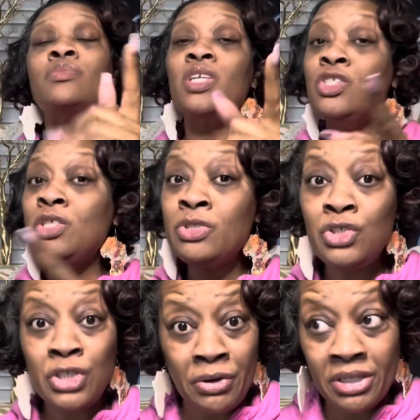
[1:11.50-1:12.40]
She was a
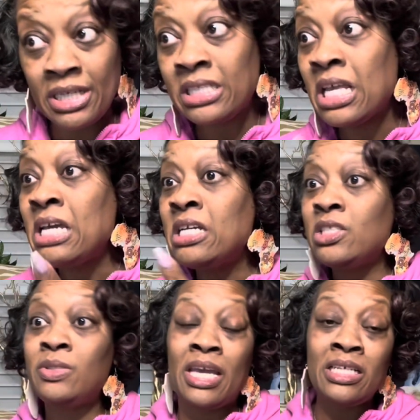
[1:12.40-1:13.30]
journalist. She
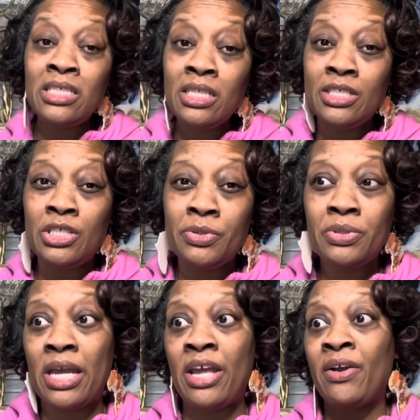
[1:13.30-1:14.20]
was an anti-lynching
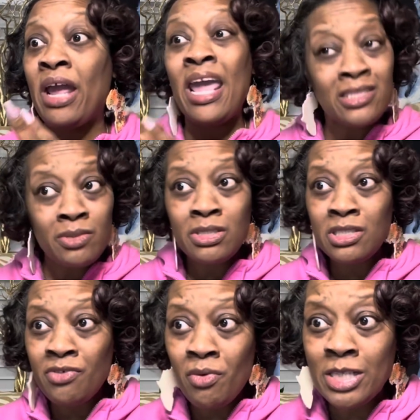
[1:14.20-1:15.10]
crusader, and she was a
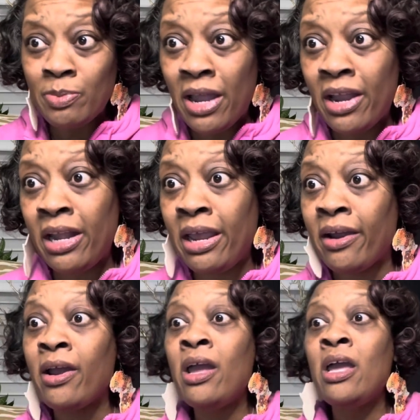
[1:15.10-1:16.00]
civil rights pioneer.
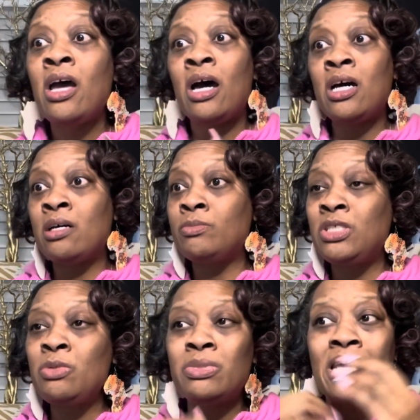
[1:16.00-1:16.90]
She
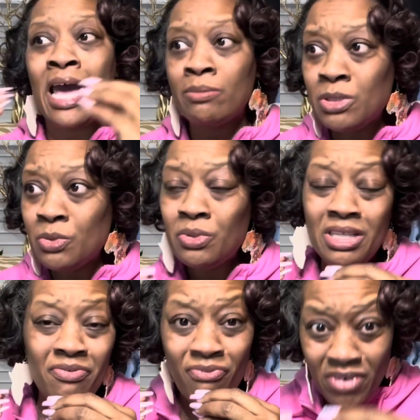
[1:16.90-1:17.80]
was absolutely
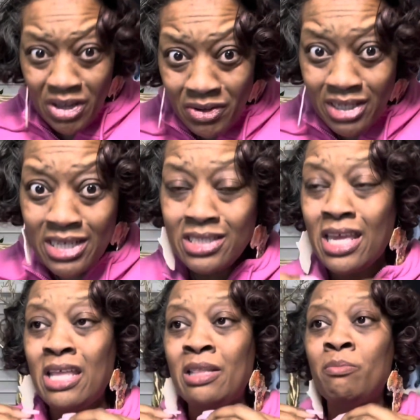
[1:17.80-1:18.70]
fearless
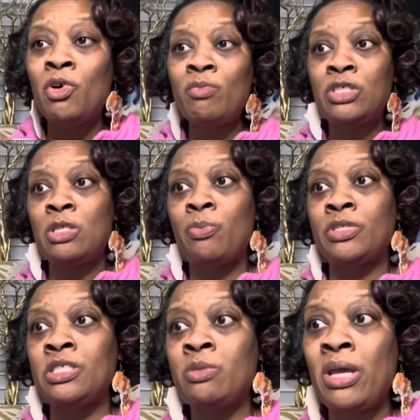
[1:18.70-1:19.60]
in the movement she
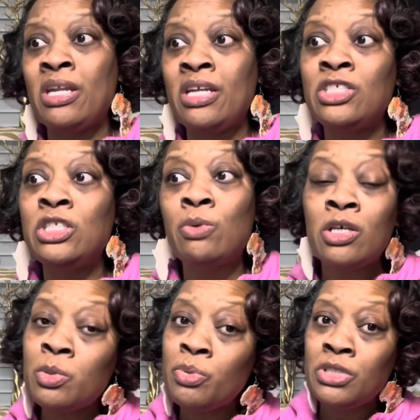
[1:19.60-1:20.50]
participated in. She
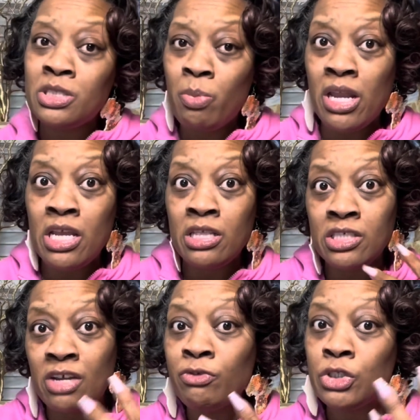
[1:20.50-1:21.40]
also participated in the
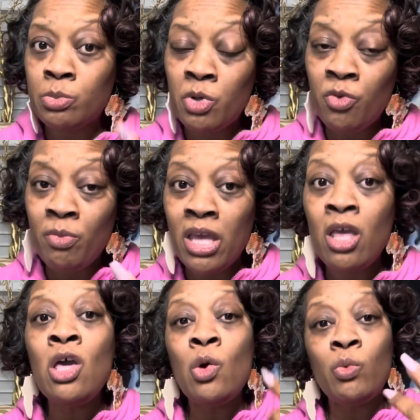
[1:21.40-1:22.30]
suffragist movement,
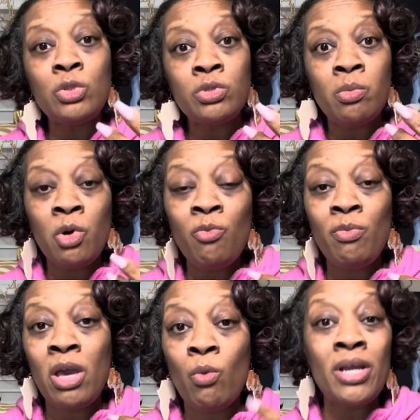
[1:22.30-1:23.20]
which was a
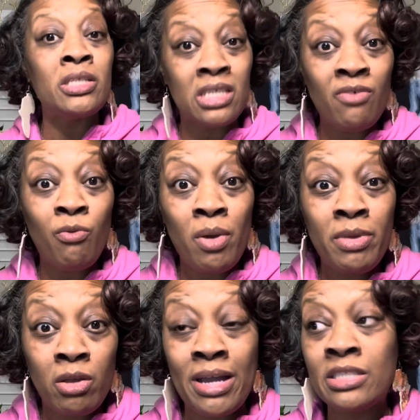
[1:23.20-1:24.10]
movement working to give women
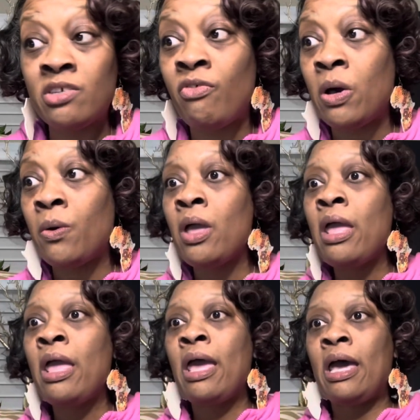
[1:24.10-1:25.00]
the right to vote
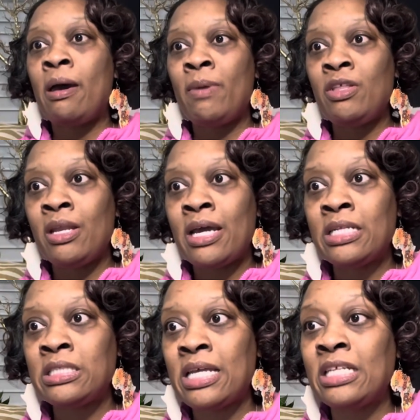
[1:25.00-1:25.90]
in the
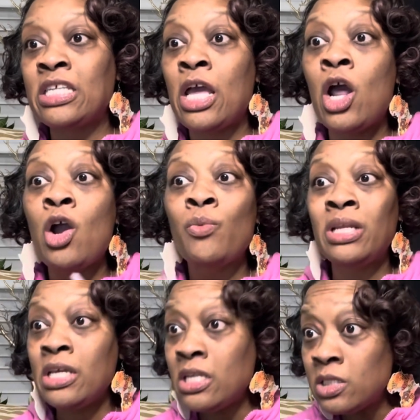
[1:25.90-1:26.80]
United States. And her
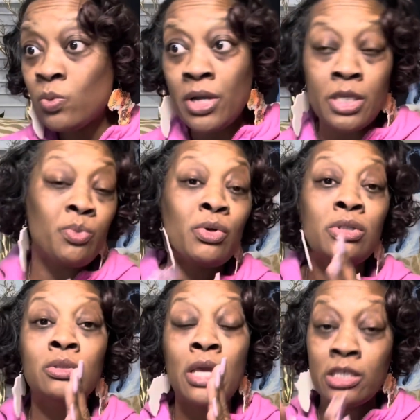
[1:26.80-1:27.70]
relentless work
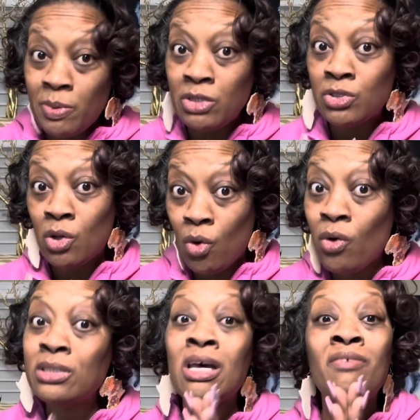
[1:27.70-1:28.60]
exposed the
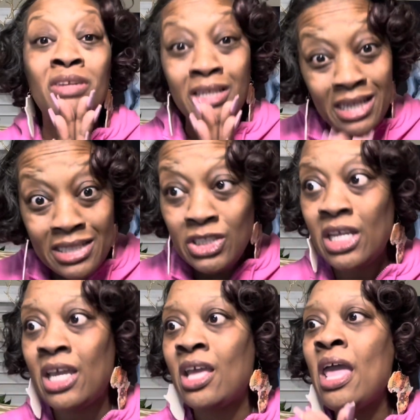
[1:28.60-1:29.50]
horrors of
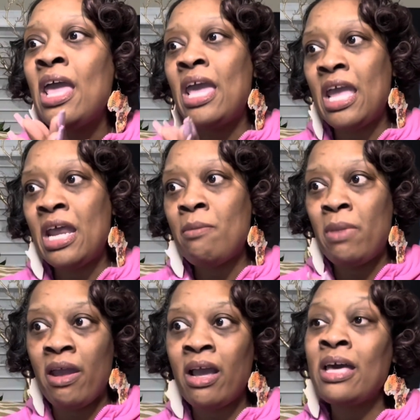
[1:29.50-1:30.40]
lynching in
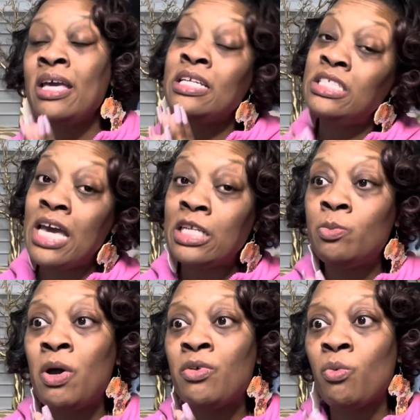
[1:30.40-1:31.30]
America and challenged
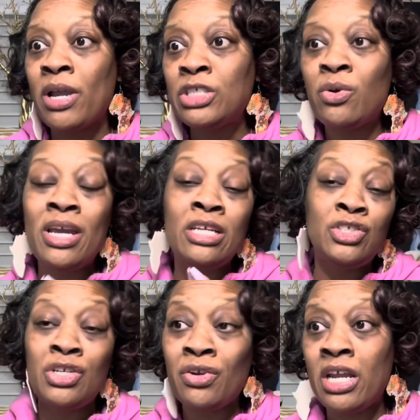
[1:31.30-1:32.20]
both racial and
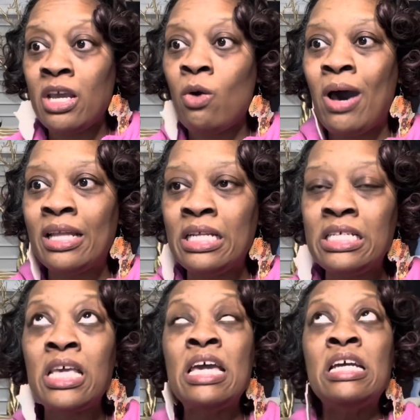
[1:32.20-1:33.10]
gender inequalities.
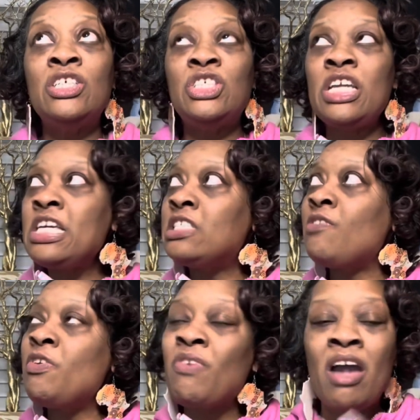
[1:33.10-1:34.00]
She is, if
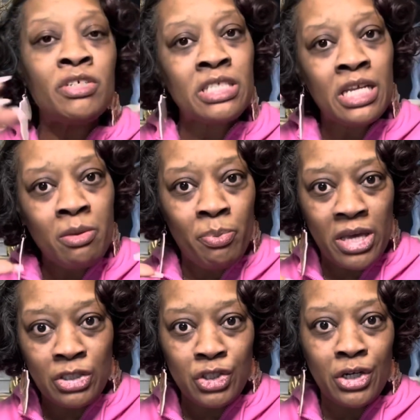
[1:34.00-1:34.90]
you've ever seen a
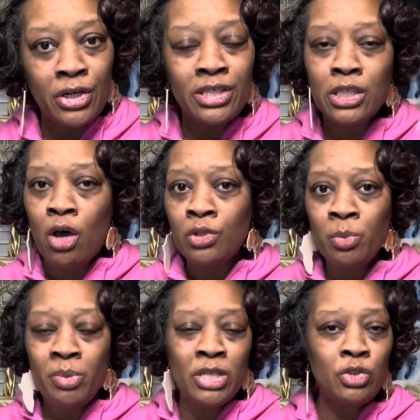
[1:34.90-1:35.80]
picture, it's an older
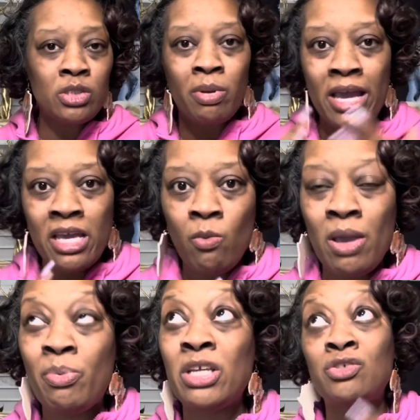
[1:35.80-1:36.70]
picture, it's a black and white picture.